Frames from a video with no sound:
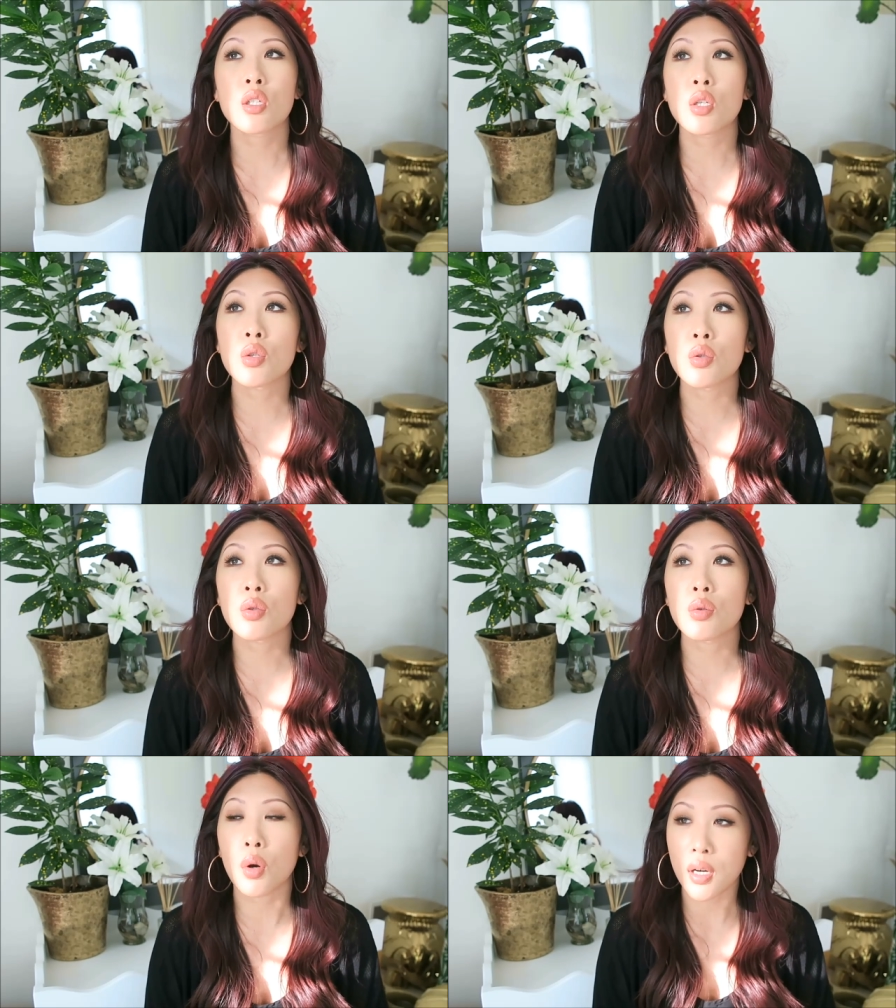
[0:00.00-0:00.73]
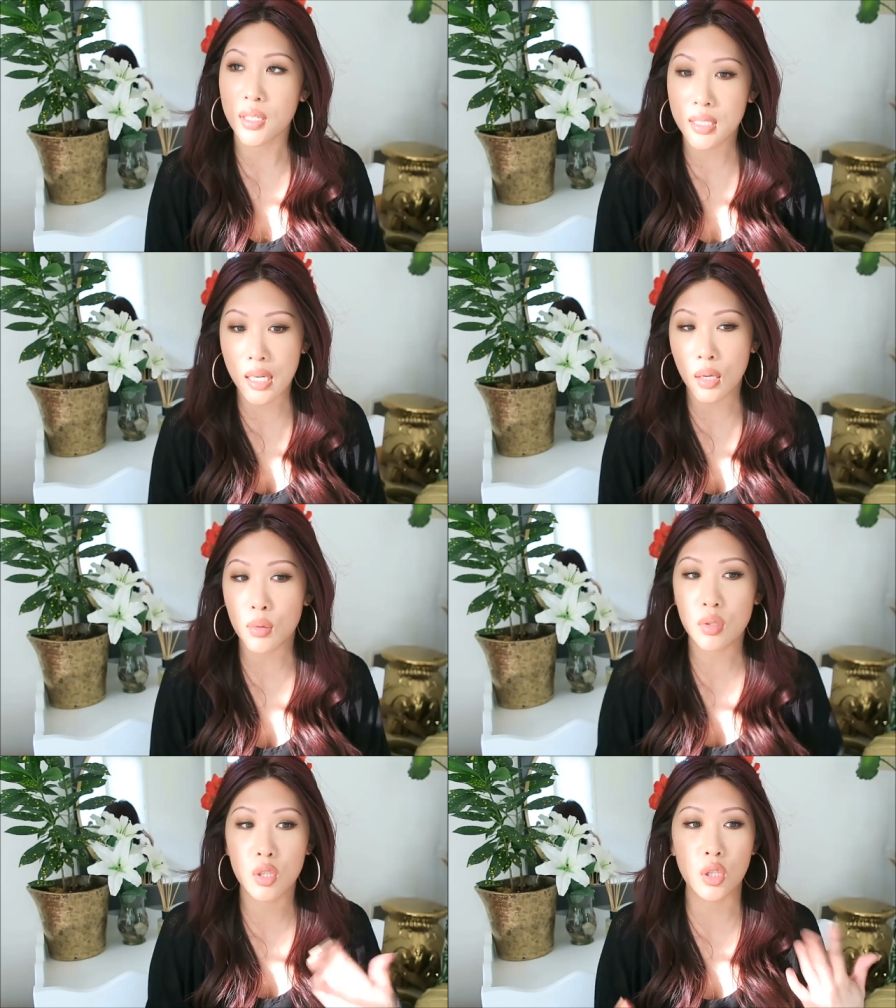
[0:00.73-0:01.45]
to, or I said I
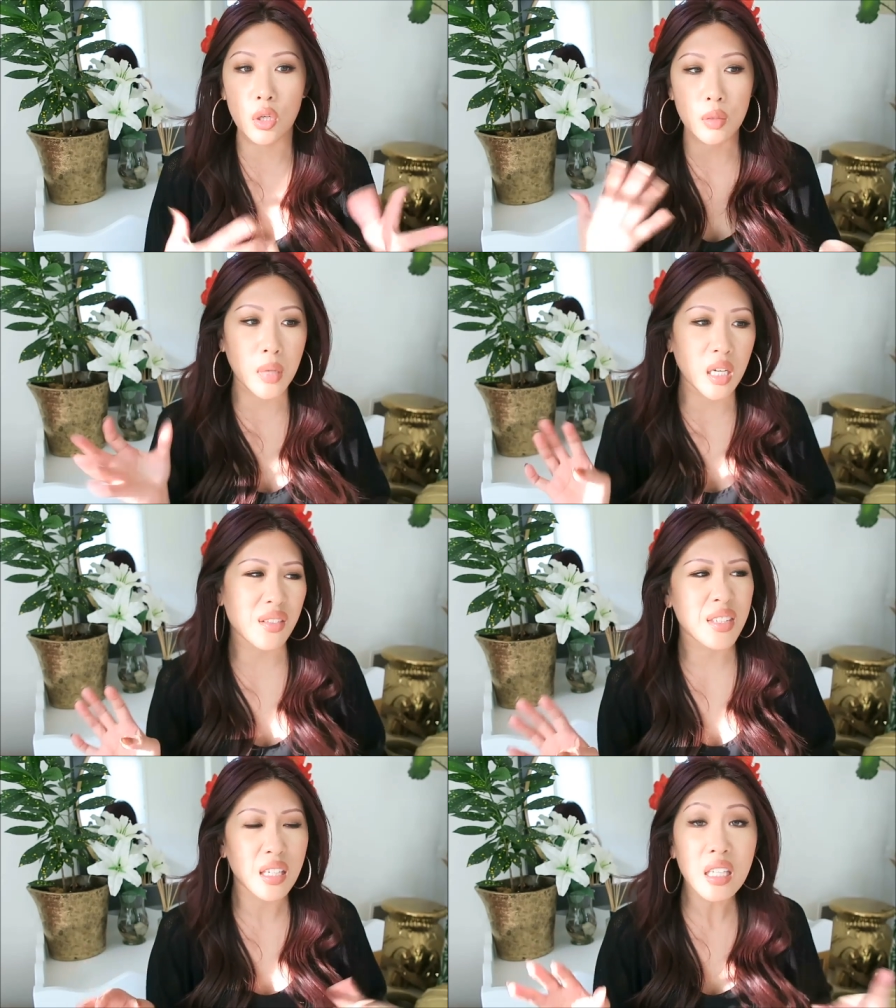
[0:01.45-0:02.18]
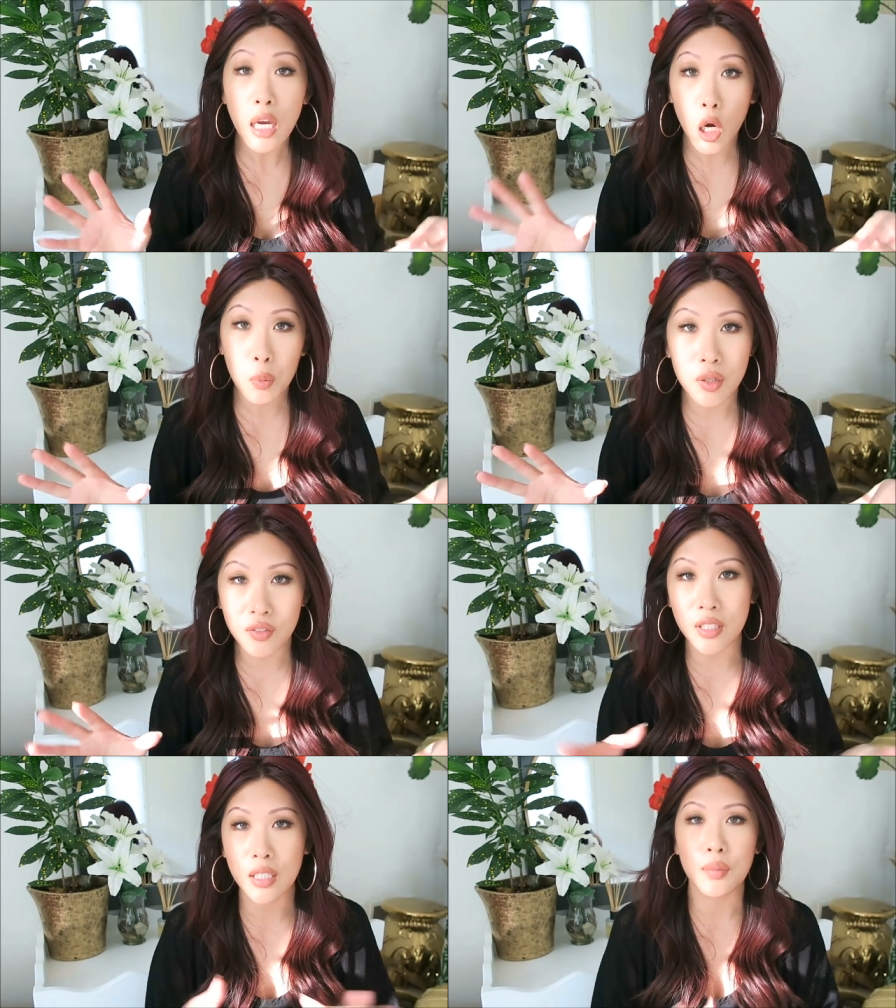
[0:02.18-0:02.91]
was gonna share some kind of skincare
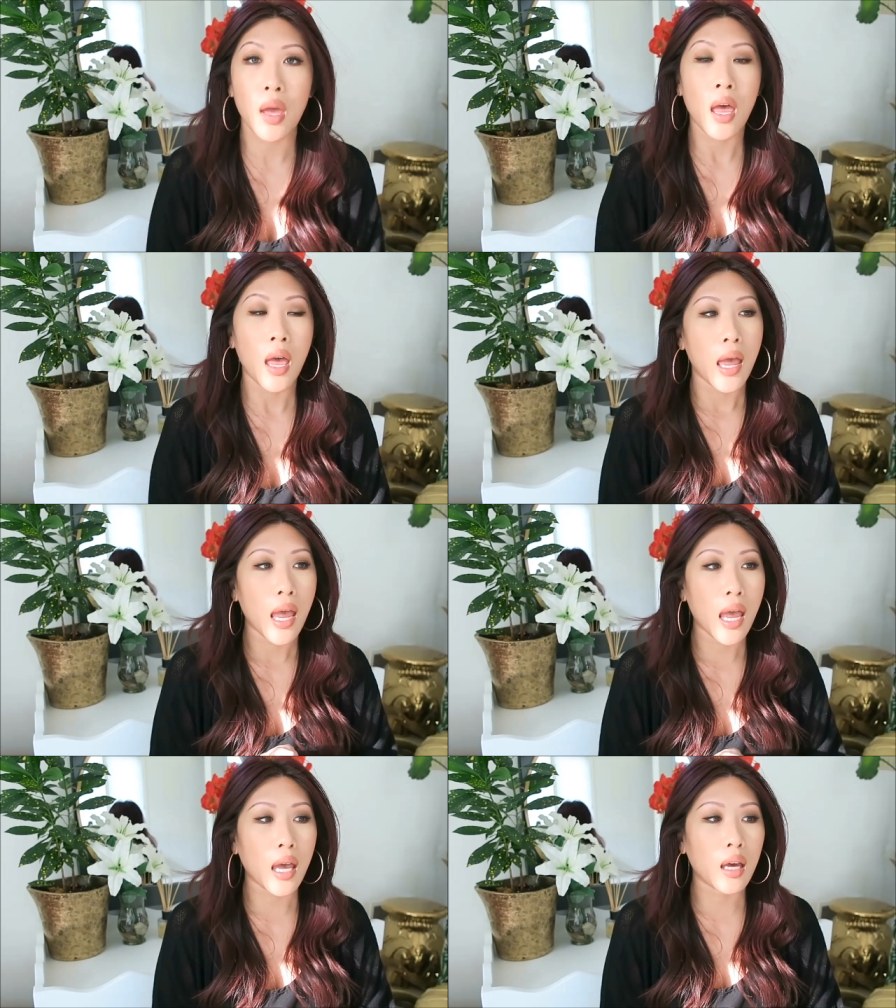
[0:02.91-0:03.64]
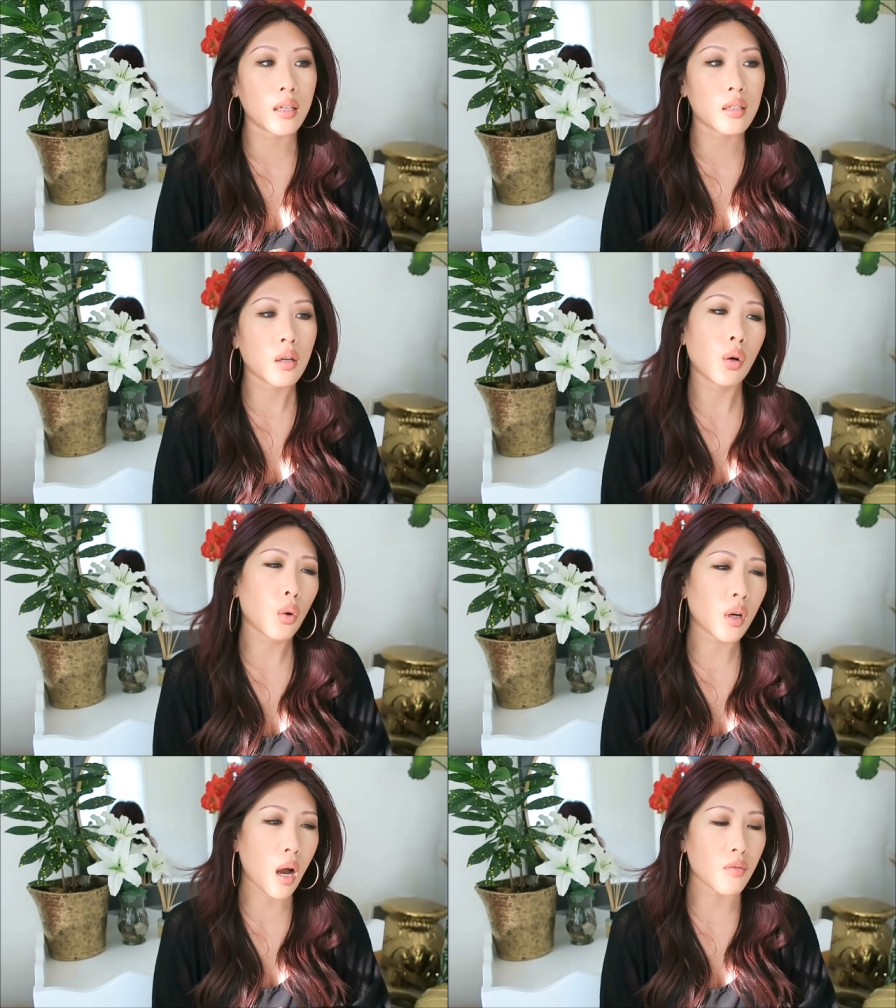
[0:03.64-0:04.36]
epiphany and,
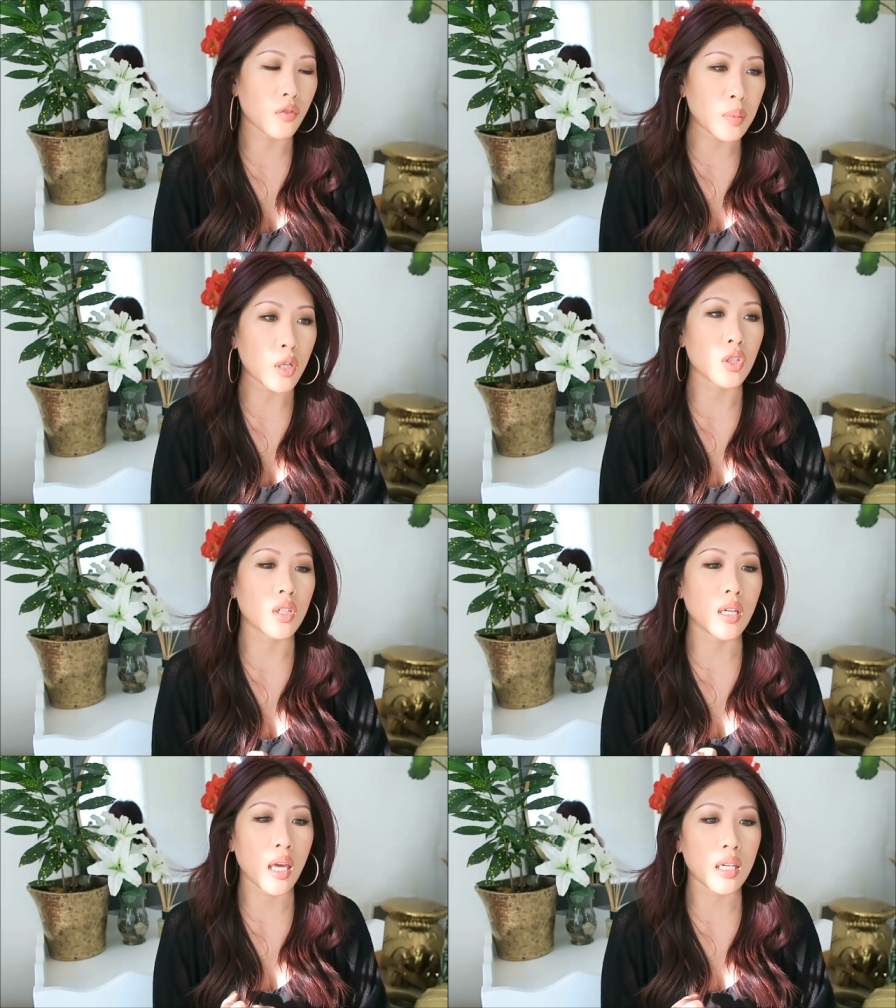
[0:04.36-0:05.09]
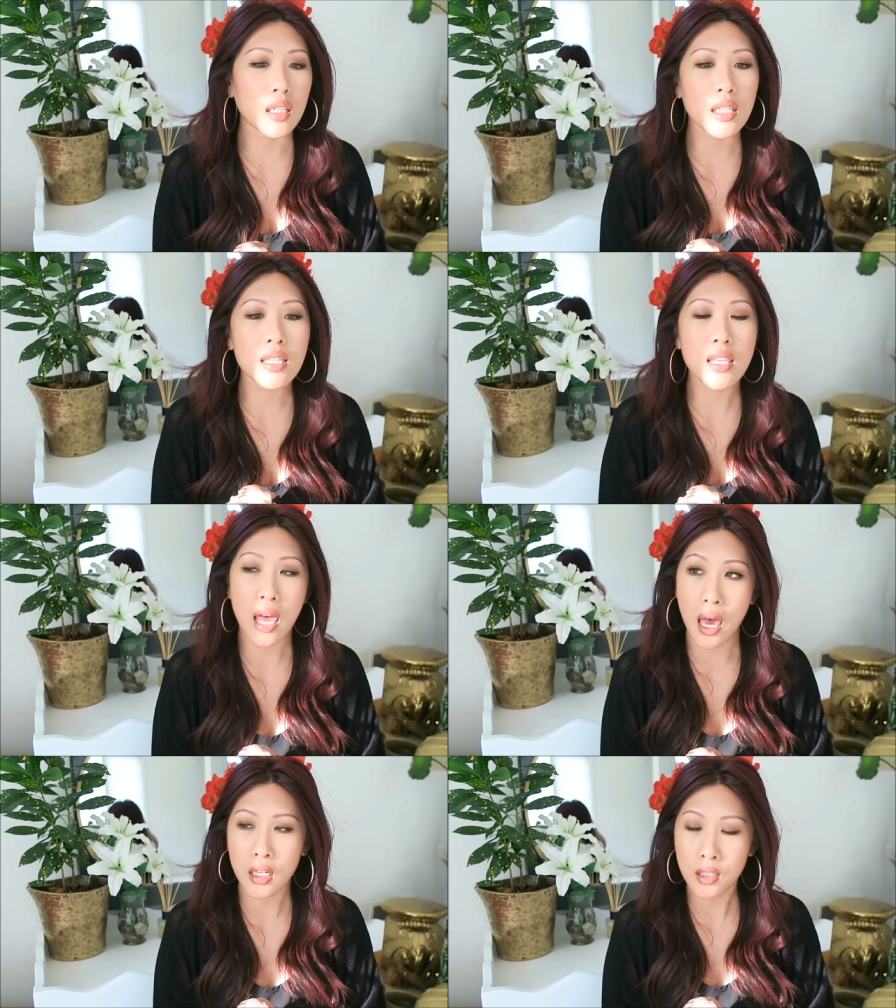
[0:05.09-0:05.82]
or confirmation, and it is
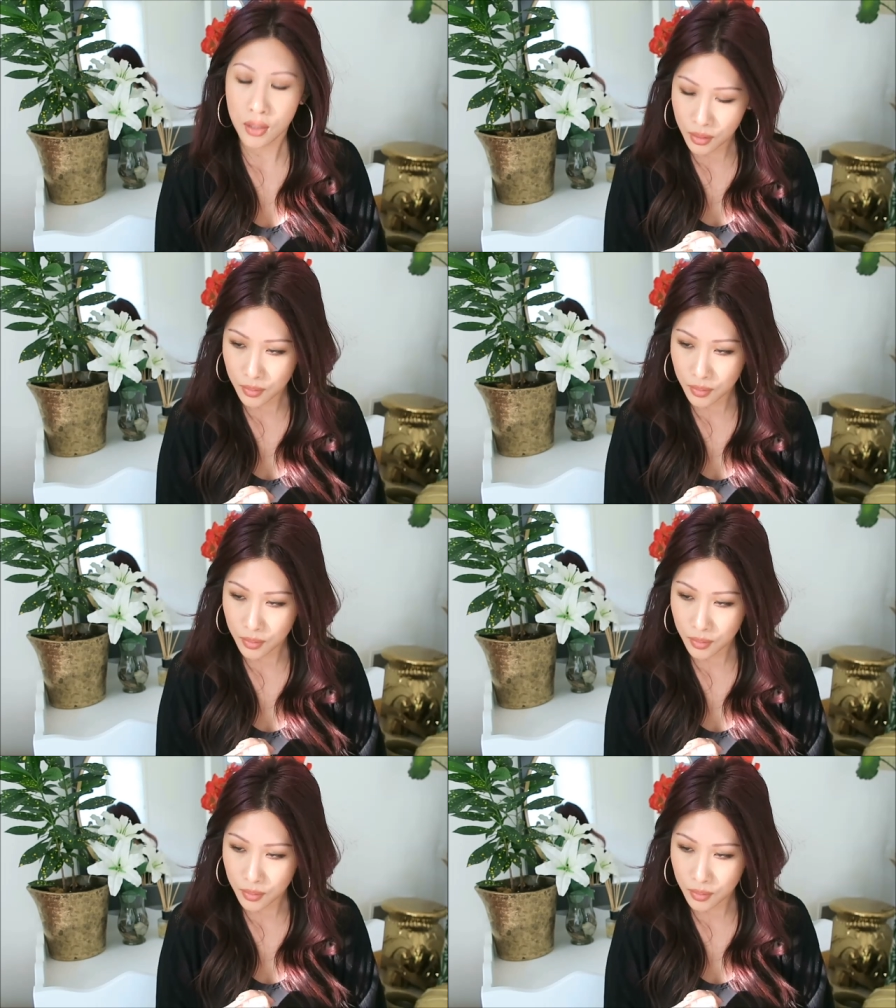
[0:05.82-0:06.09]
that